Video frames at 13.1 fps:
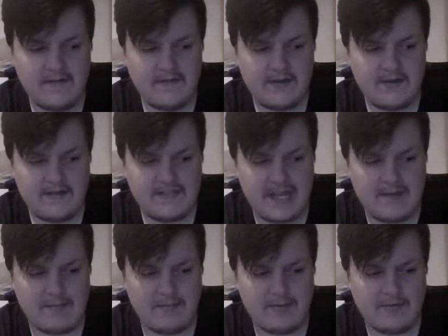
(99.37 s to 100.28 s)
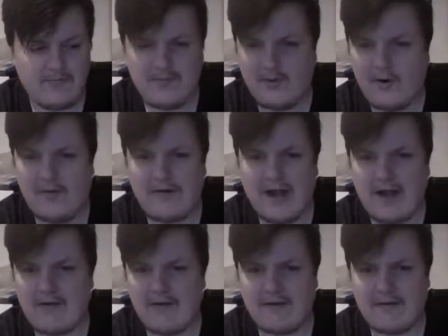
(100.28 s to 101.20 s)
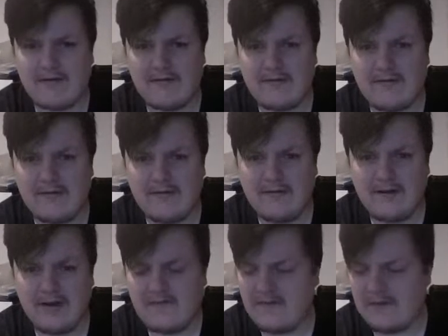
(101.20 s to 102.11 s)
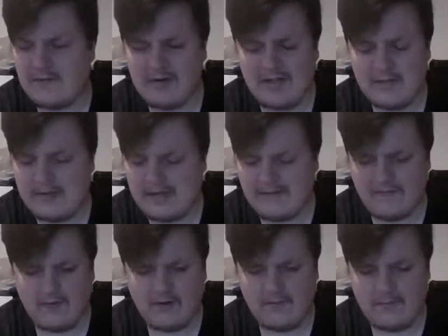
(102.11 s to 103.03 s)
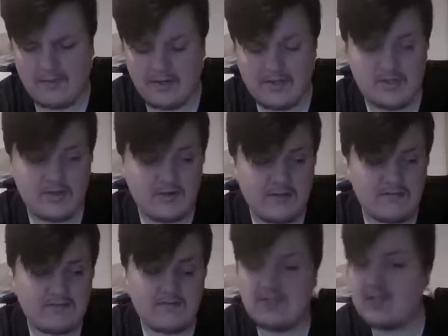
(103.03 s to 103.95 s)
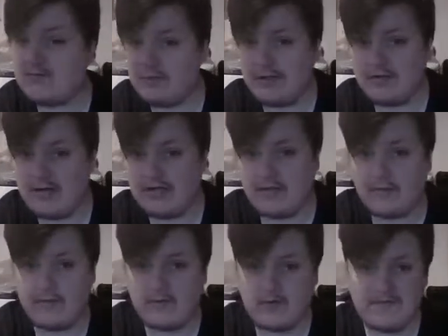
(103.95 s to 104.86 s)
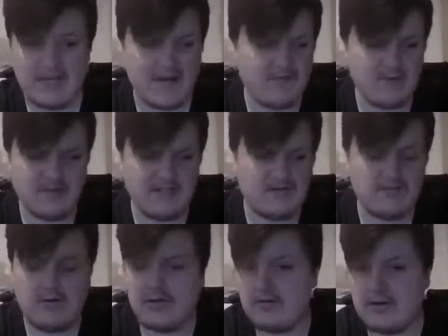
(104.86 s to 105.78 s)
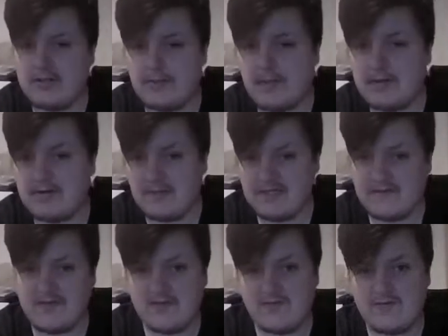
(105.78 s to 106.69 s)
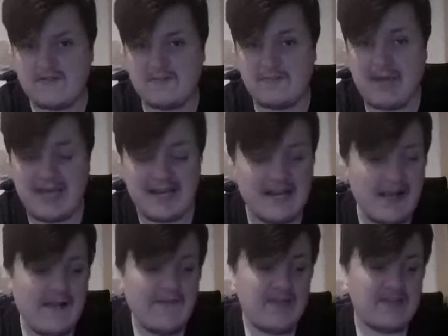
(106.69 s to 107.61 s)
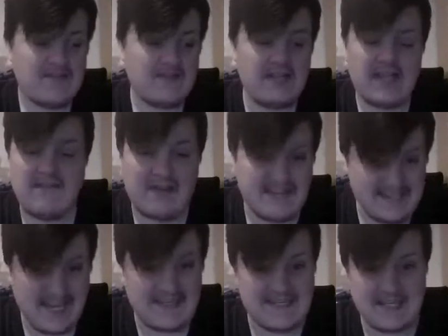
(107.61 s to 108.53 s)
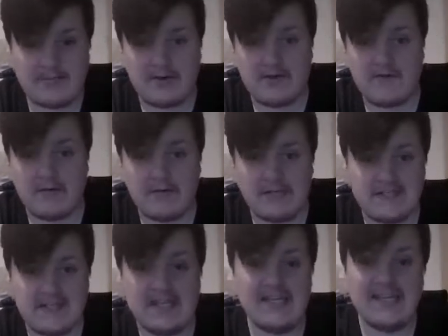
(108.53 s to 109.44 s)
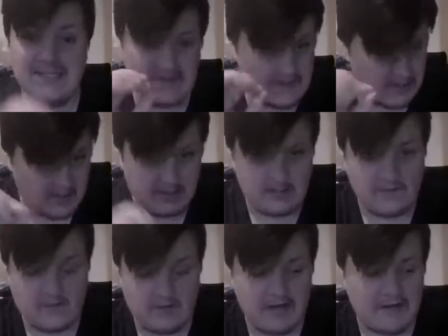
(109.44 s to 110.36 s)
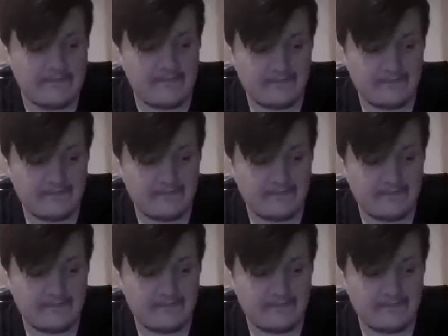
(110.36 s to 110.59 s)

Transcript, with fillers: goddamn, poor, poor Aaron. I feel really bad for him. But Jordan did a really great job on the drums. Everyone did a really great job on their respective instruments. Ben is still a fantastic punk vocalist. Does not get enough credit.